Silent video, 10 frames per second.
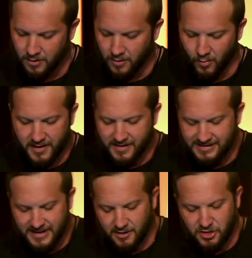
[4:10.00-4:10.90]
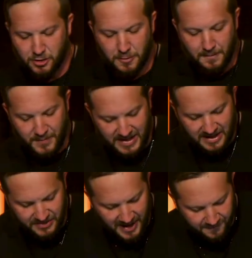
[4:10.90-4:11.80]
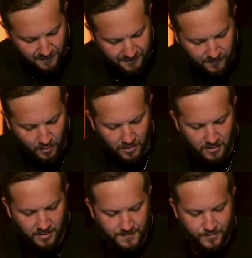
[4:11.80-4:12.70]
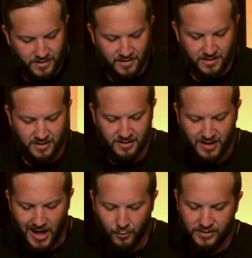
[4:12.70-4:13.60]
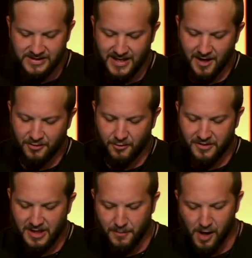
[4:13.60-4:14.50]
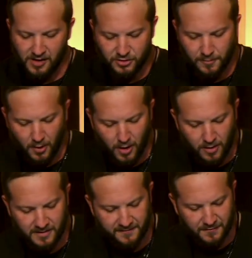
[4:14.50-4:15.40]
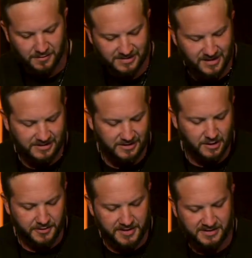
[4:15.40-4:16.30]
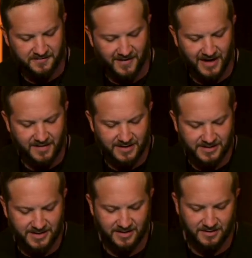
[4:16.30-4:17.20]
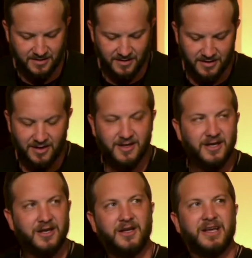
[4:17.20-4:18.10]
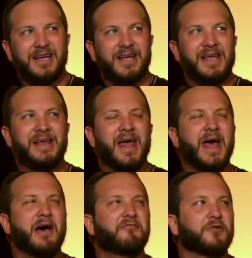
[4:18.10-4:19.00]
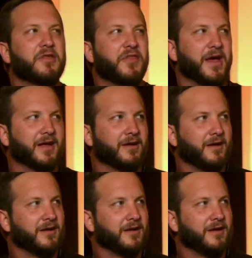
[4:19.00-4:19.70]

What is there to be thankful for? And God would say through the Apostle Paul in 1 Thessalonians 5:18, in everything